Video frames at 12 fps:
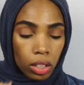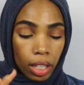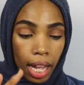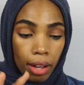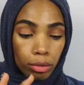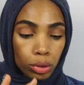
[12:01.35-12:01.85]

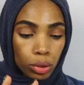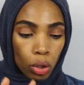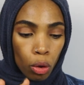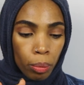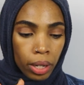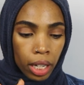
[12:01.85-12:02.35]
they have
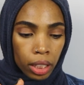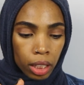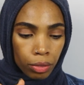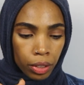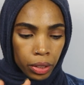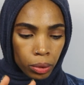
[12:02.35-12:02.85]
so many
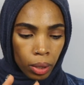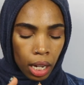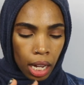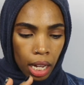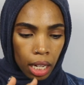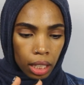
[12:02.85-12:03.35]
different
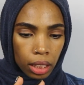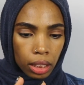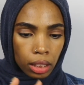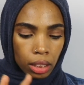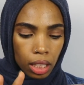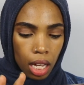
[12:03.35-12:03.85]

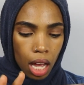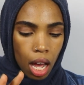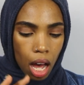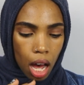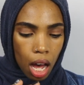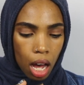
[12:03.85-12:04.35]
du'as,
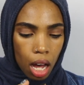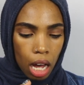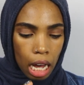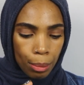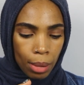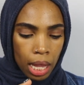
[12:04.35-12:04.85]

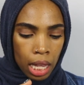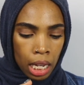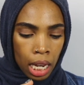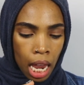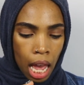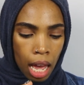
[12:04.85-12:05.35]
and
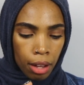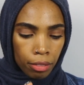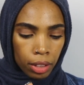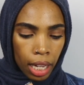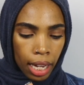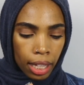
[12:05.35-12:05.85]
then they
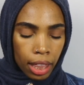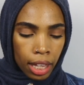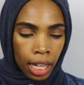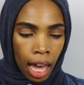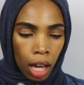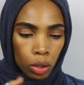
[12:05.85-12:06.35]
have like
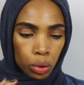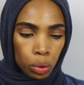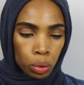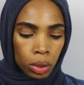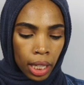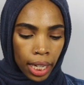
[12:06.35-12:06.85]
the
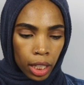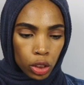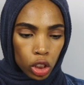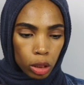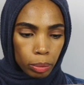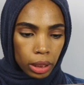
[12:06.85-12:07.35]
actual like
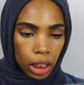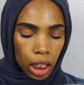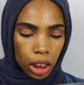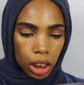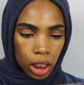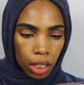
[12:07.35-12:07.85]

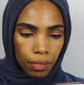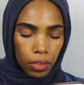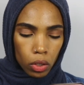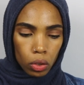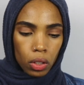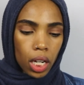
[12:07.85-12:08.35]
interpretation of
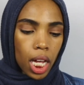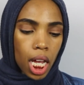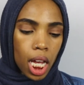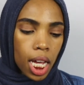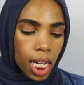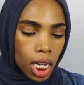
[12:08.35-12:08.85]
the
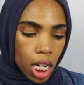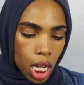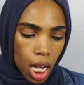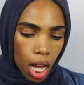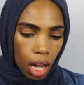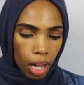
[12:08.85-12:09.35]
Quran,
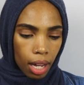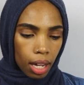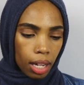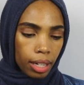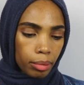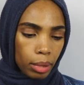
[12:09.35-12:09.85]

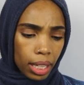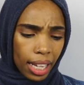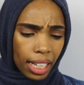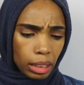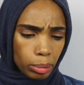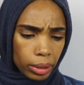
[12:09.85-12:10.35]
and
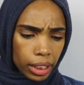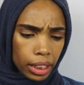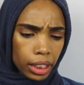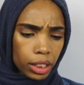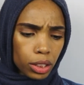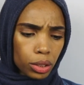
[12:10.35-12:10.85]
that's pretty
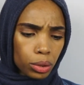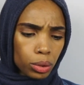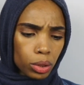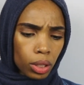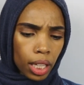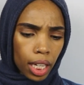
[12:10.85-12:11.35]
good too.
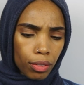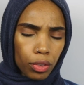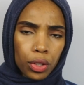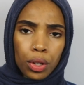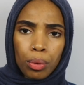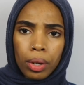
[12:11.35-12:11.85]
So like if
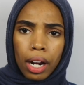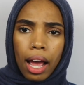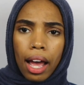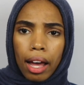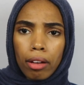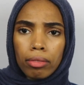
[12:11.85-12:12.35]
you don't want to
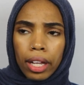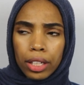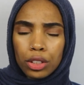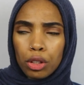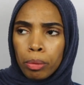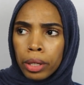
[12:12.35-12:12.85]
have
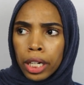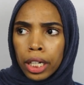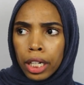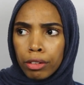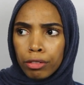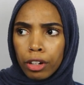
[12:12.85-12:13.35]
like too many
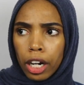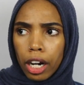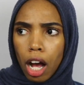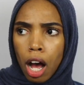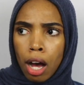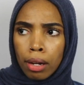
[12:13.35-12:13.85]
different
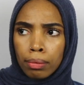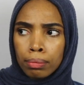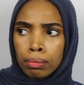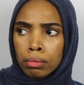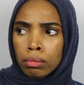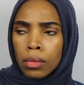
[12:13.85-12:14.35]

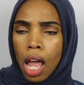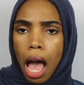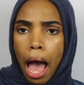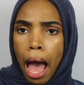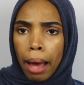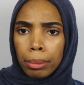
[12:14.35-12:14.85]

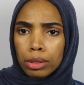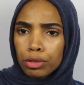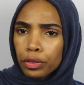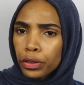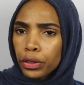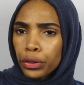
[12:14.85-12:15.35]
apps
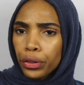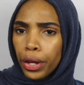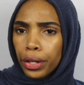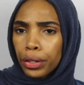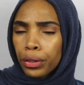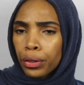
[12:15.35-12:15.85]
for
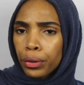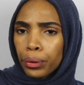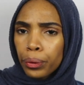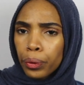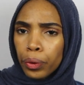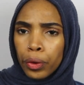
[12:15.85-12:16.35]
like, you
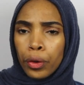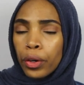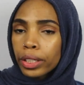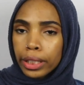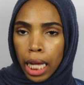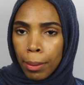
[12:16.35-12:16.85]
know, your
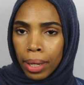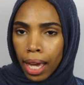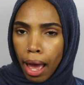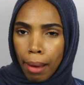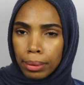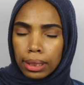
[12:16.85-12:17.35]
Islamic
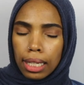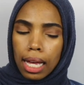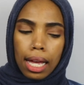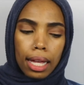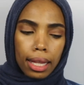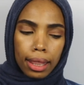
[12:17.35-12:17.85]
apps,
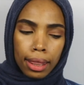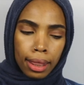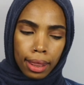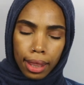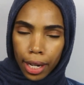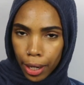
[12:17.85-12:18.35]

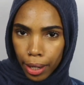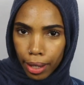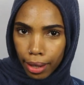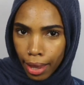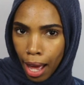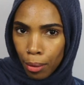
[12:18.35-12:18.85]

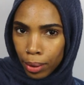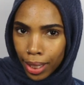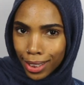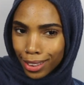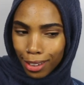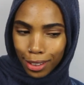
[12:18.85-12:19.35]
that one
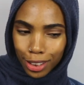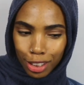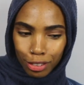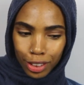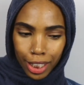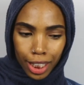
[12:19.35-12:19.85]
is
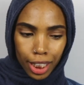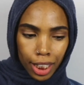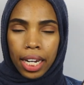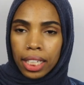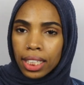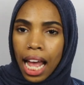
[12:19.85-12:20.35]
also really
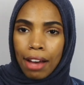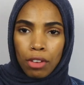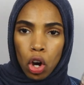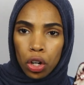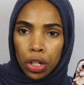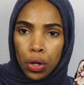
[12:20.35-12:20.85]
good. It doesn't have
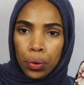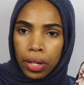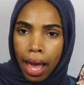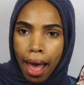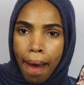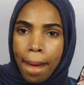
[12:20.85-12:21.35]
audio
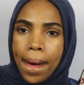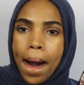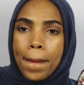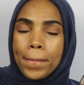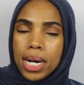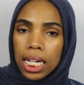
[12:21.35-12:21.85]
yet,
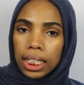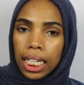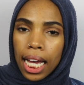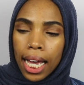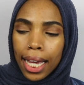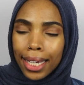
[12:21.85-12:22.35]
but
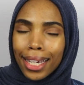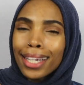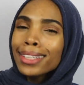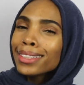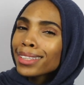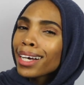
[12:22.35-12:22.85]
like
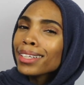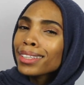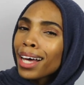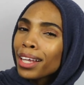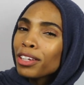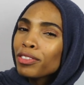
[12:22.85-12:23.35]

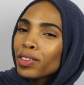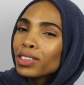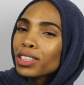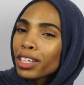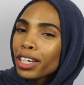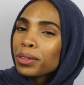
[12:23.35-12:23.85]
inshallah in the
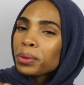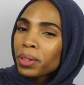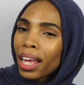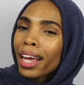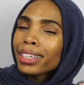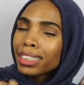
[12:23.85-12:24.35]
future it'll
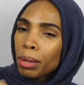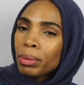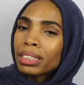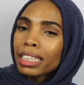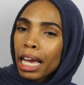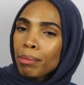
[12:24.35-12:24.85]
like step
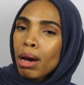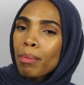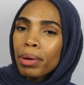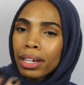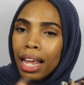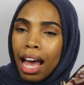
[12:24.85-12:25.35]
its game
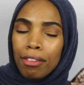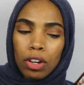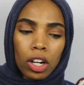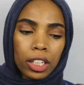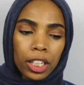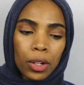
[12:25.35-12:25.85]
up and have
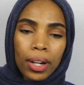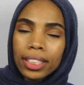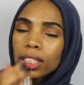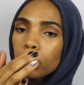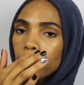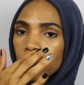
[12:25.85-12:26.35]
audio,
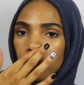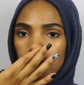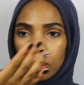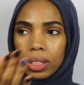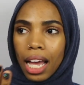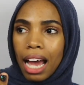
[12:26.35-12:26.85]
because it'll be
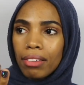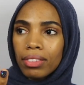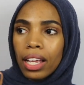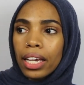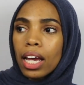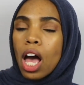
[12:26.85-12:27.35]
cute to have
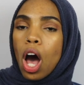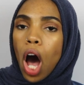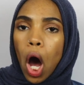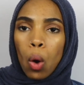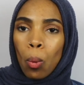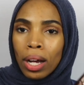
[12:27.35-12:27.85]
like
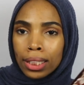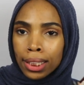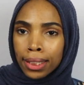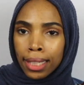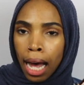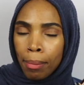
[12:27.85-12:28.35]
a
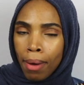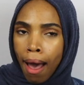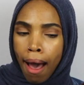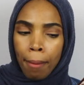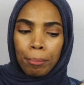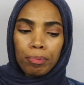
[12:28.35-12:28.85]
one-stop
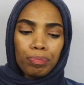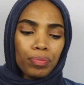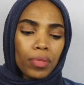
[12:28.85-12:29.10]
app,